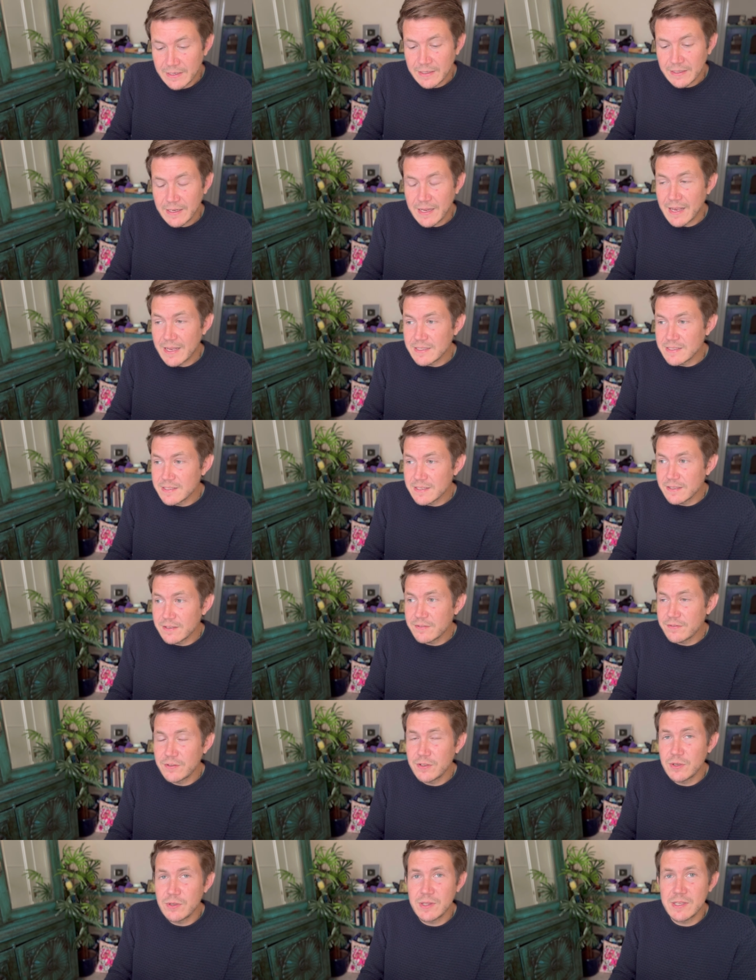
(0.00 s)
Cancer, for
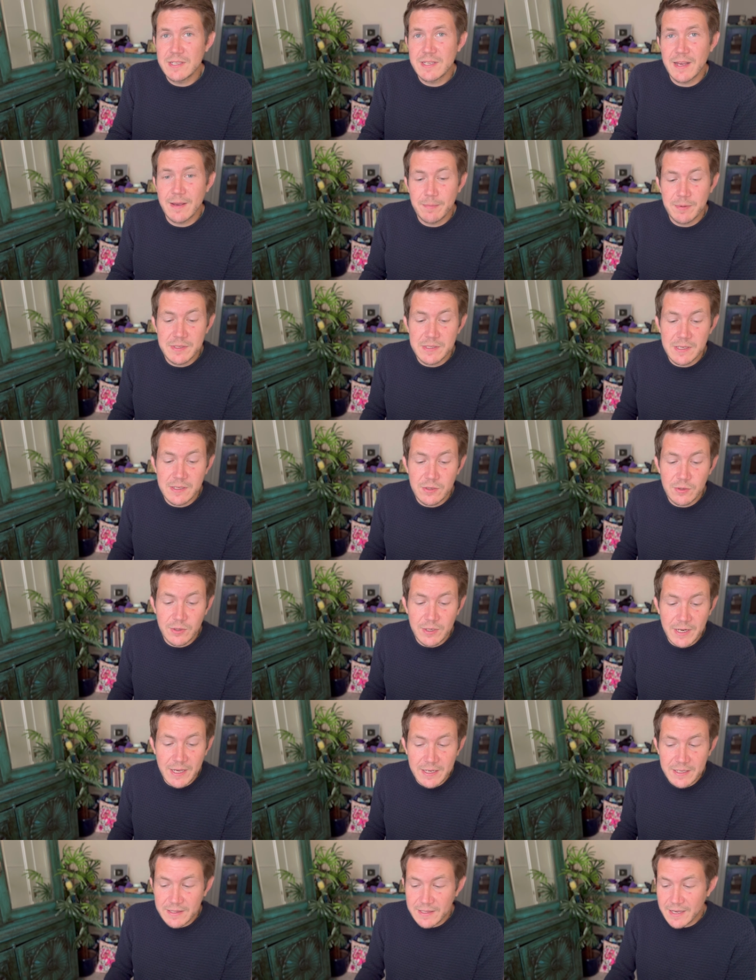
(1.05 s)
you, this happens in your
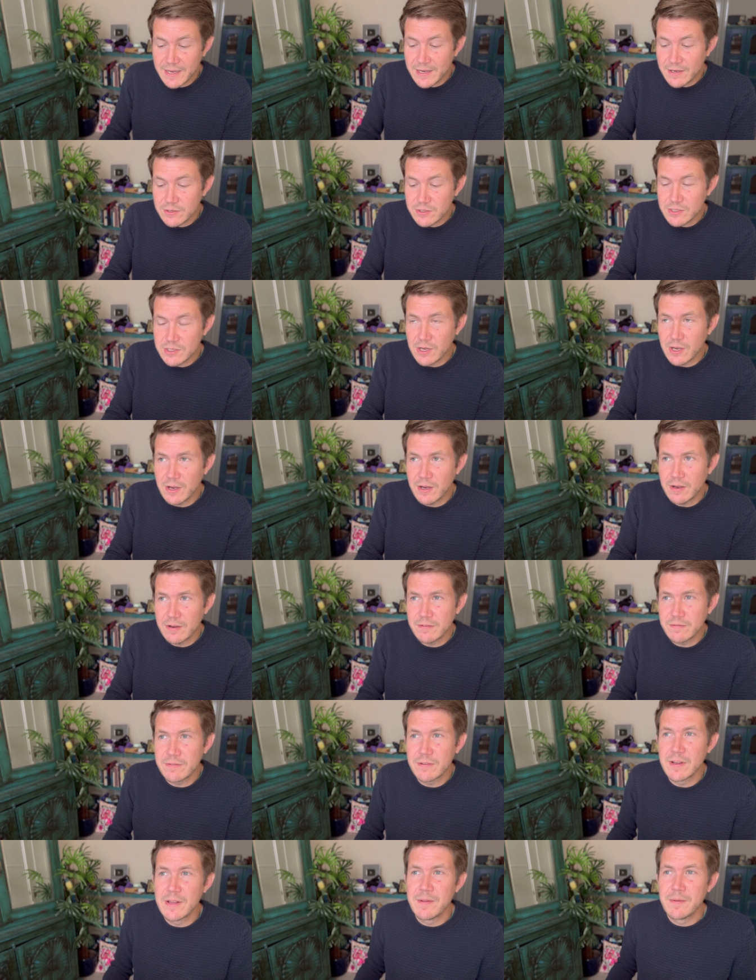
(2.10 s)
ninth house of
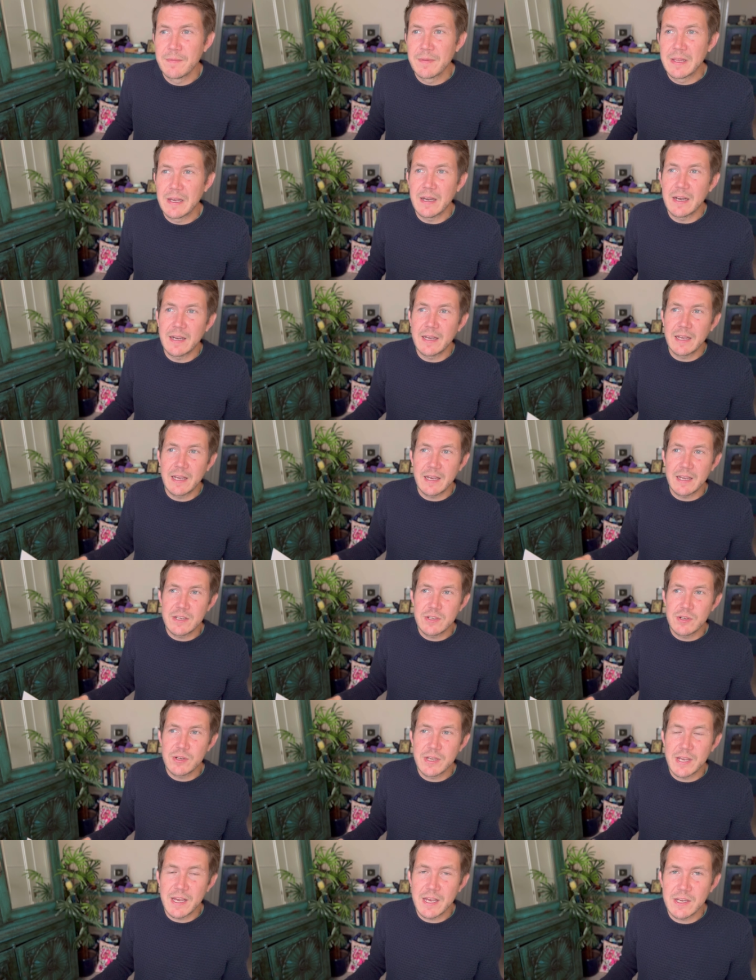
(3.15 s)
higher
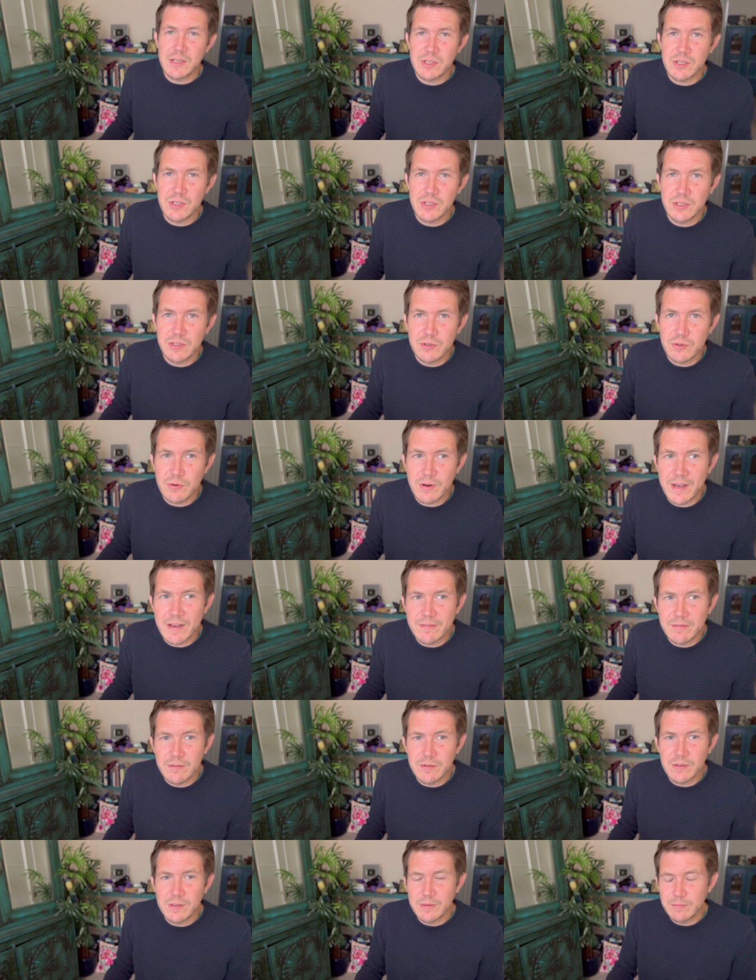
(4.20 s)
education and
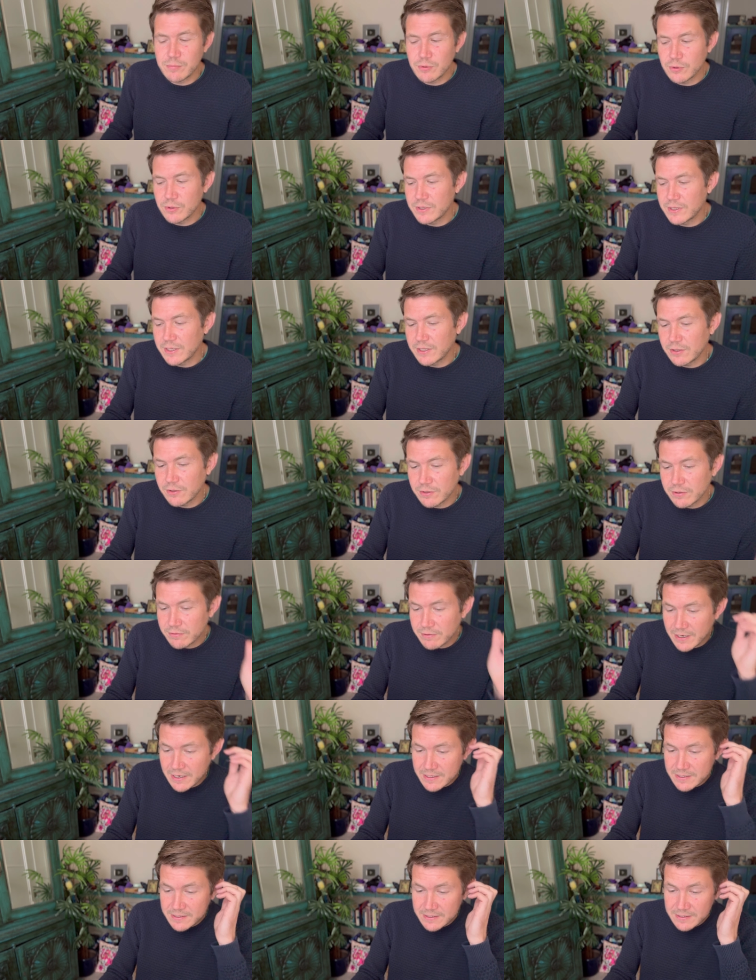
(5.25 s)
travel and broadening your
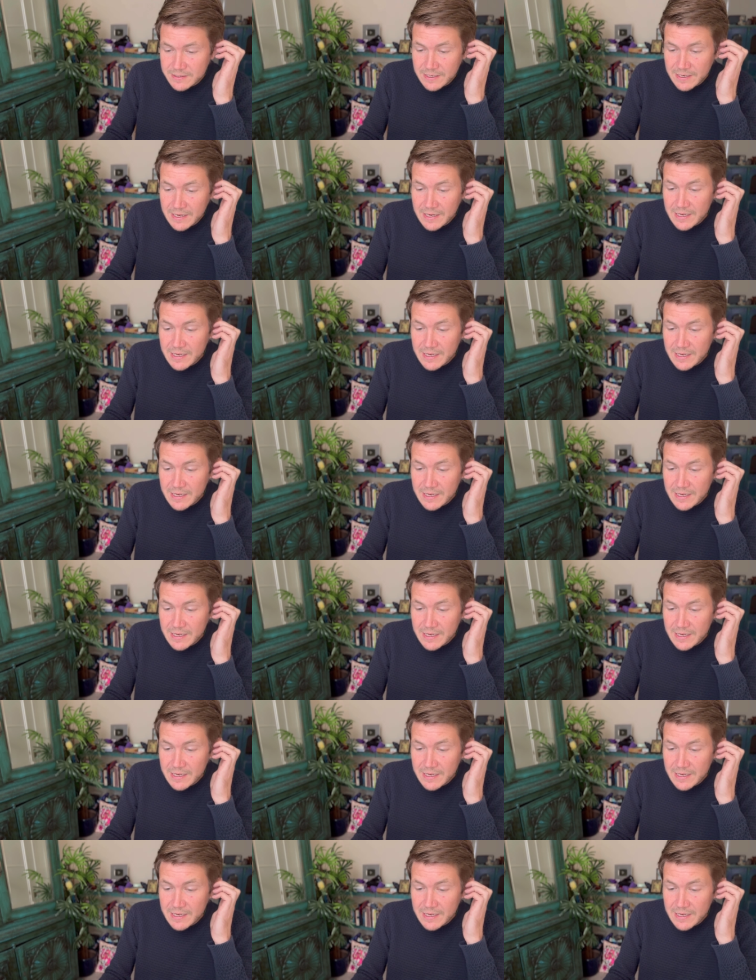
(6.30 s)
horizons.